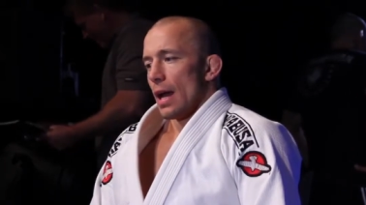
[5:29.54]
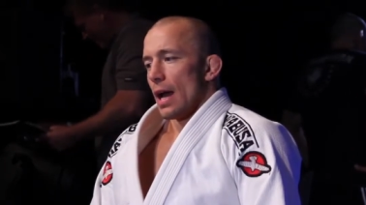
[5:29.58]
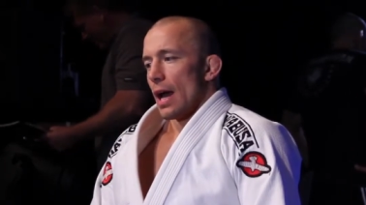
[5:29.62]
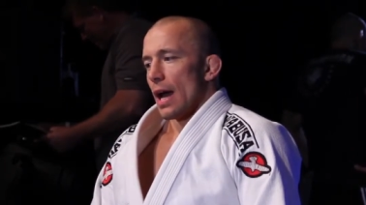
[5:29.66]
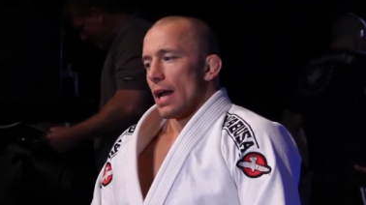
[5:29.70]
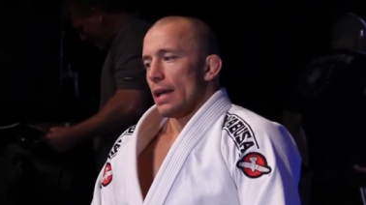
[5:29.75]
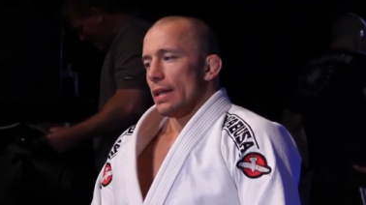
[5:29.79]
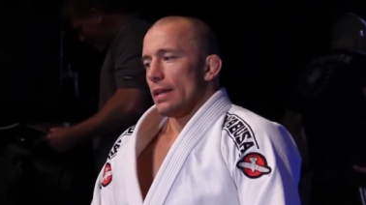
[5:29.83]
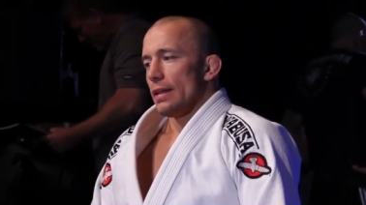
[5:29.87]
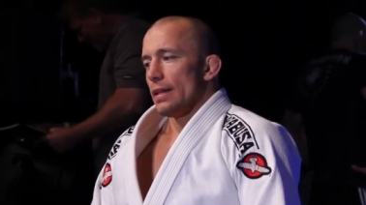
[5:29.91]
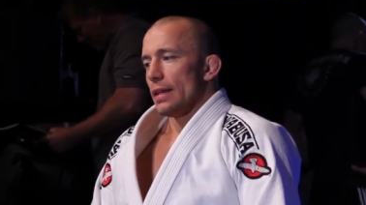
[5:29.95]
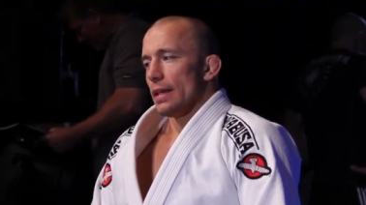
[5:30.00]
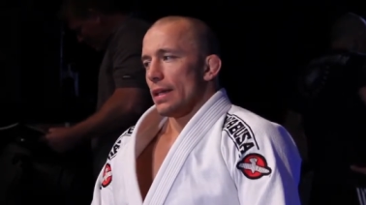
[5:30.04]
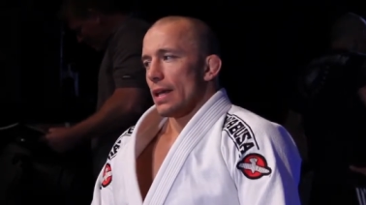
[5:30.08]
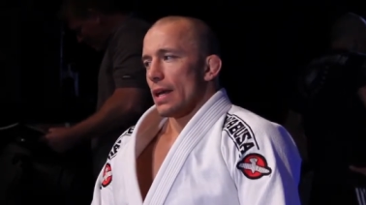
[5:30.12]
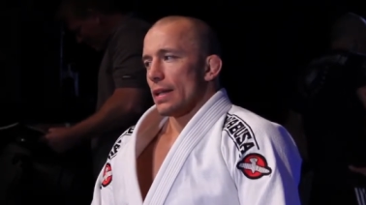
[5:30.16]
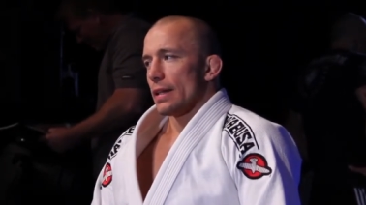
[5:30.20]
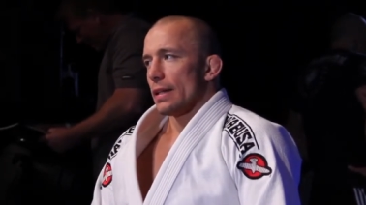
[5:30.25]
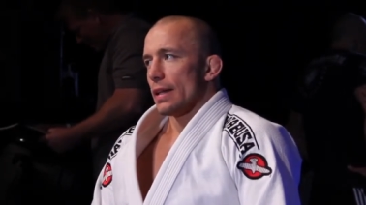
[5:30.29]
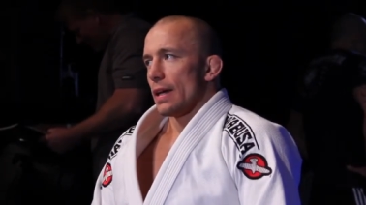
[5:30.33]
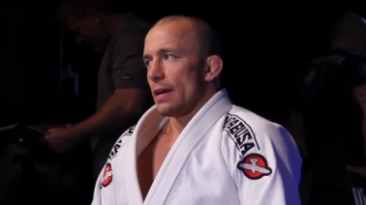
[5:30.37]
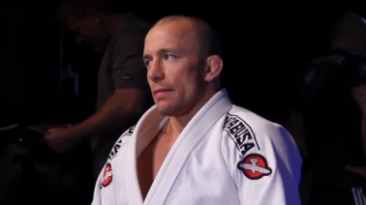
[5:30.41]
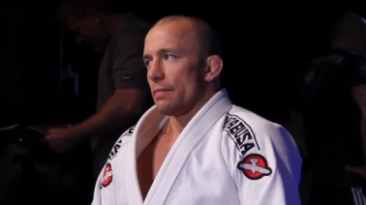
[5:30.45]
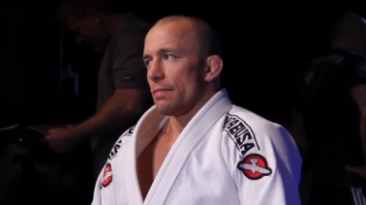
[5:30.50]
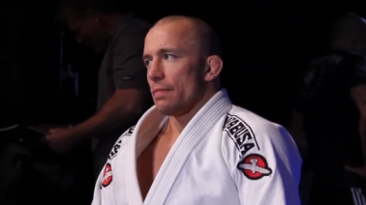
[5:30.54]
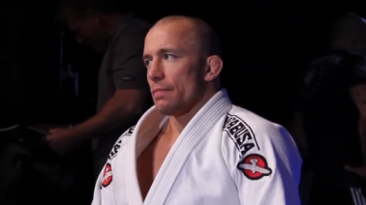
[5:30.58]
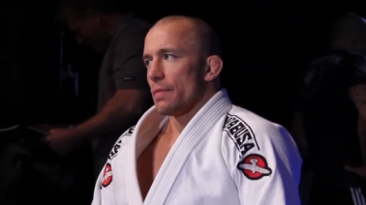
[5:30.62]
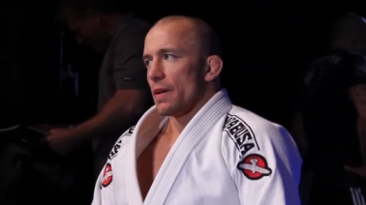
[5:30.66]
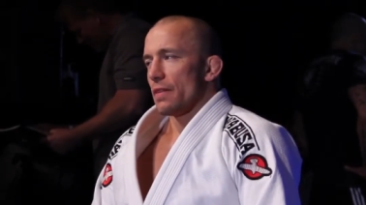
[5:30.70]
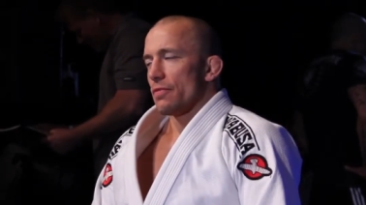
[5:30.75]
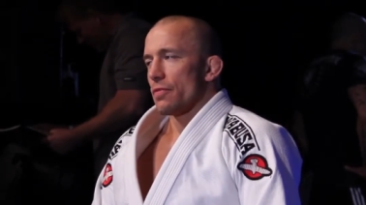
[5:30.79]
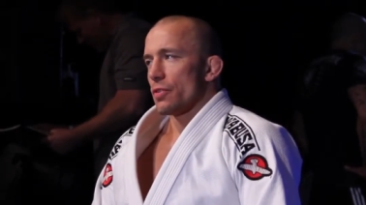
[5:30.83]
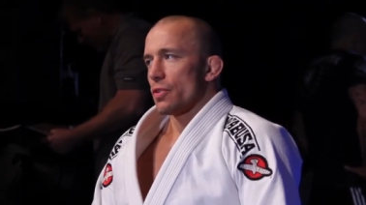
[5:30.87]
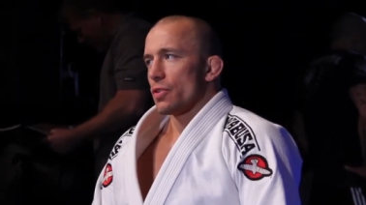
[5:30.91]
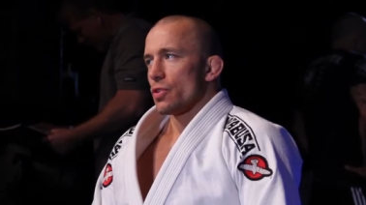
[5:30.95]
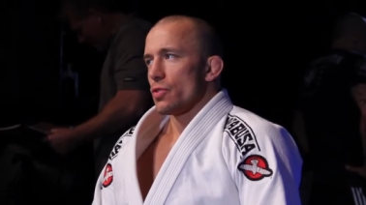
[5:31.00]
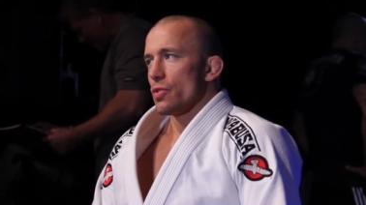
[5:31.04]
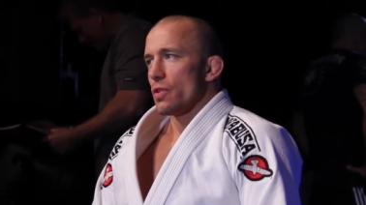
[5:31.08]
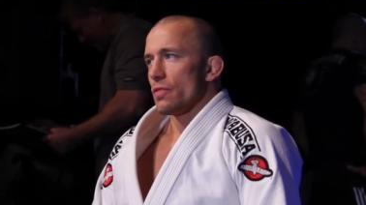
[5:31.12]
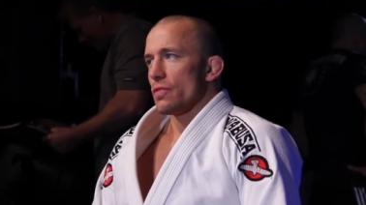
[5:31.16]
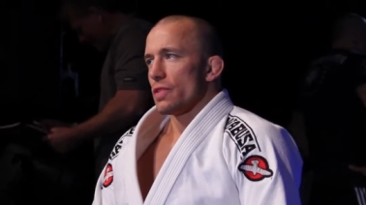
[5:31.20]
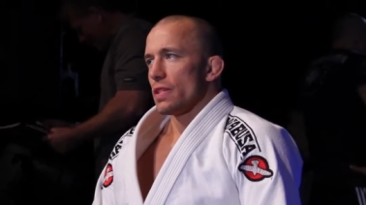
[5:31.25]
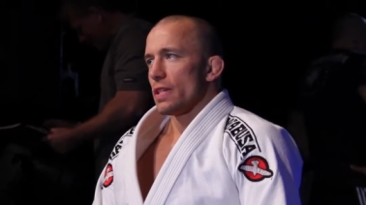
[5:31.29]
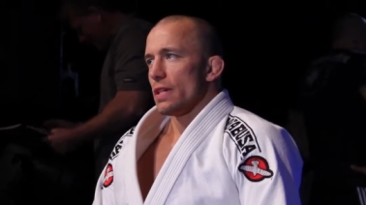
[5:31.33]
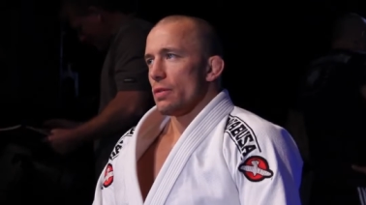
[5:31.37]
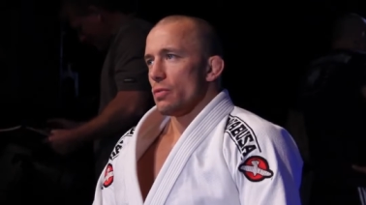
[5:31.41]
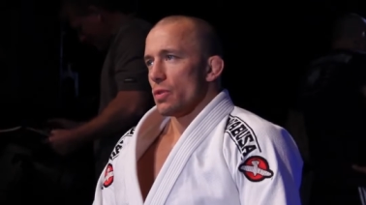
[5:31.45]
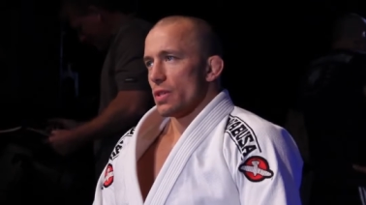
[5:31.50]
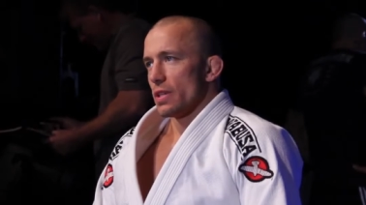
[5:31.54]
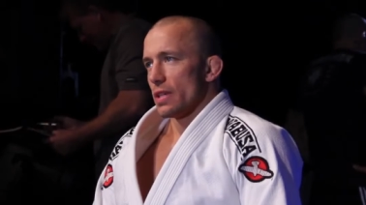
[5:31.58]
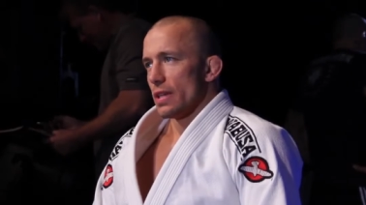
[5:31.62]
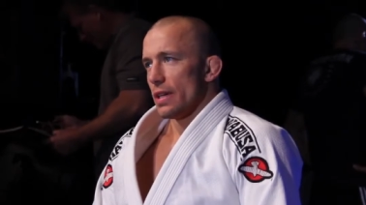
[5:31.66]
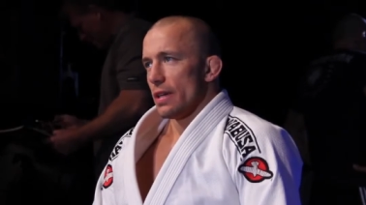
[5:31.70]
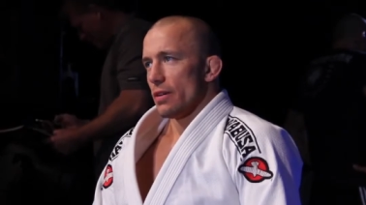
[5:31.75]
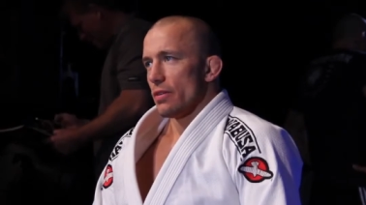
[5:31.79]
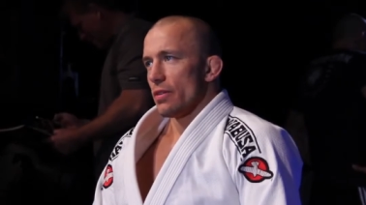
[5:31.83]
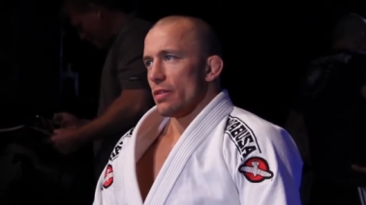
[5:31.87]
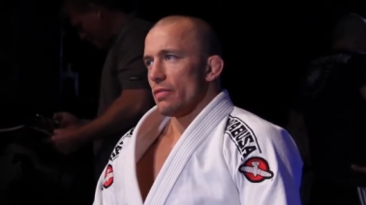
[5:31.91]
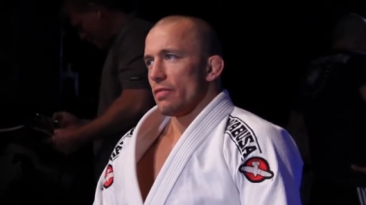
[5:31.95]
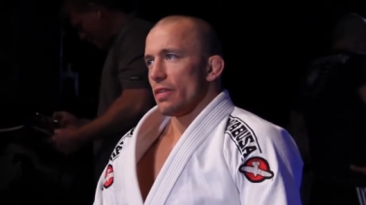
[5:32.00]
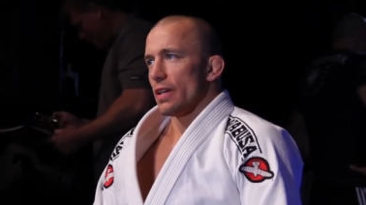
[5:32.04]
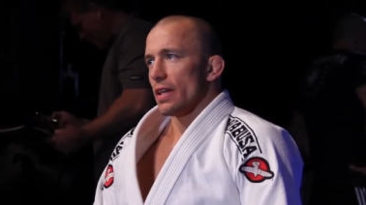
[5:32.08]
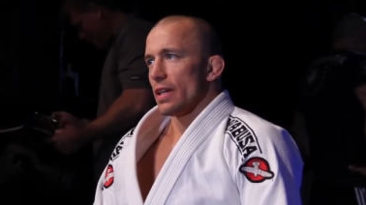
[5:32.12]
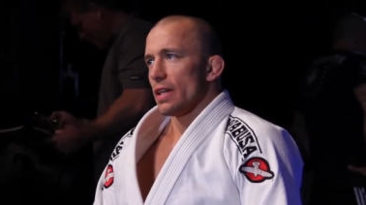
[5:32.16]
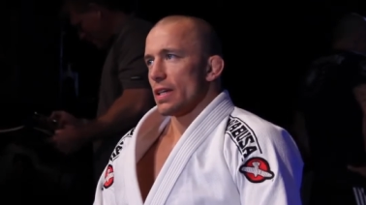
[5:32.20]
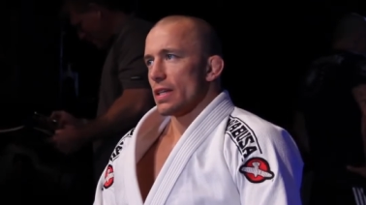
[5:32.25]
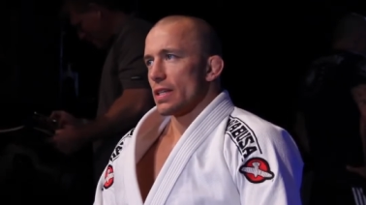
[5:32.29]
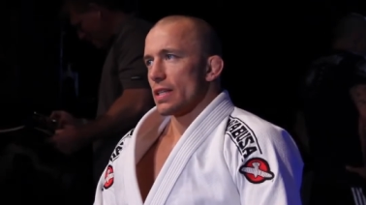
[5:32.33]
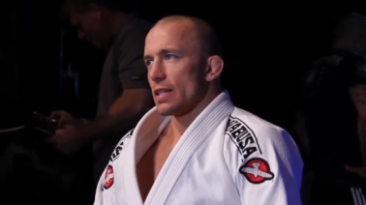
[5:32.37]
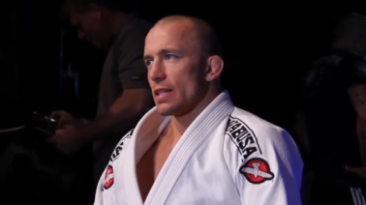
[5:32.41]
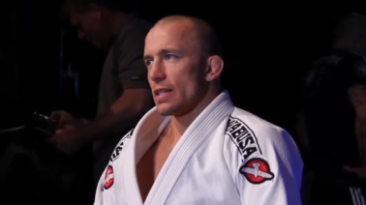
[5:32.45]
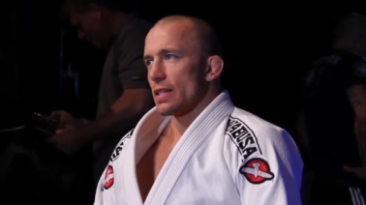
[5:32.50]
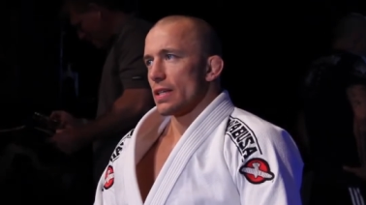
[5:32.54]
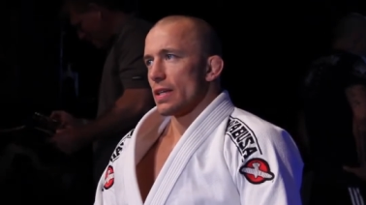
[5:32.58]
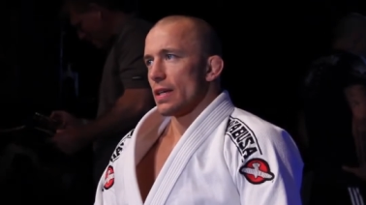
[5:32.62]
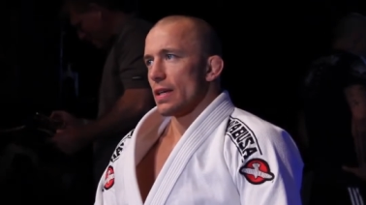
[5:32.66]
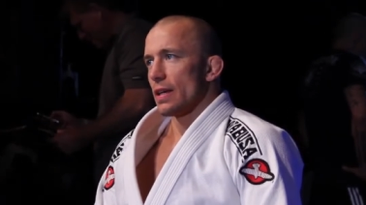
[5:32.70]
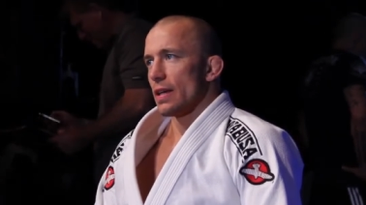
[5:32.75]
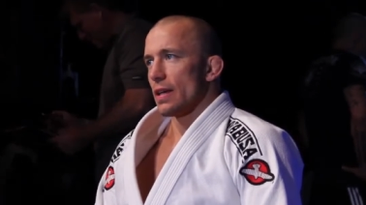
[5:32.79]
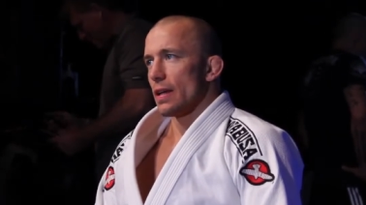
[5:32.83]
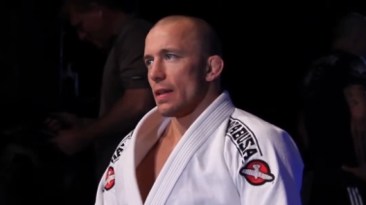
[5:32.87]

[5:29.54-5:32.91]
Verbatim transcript: I did attempt. My first UFC was here in Vegas.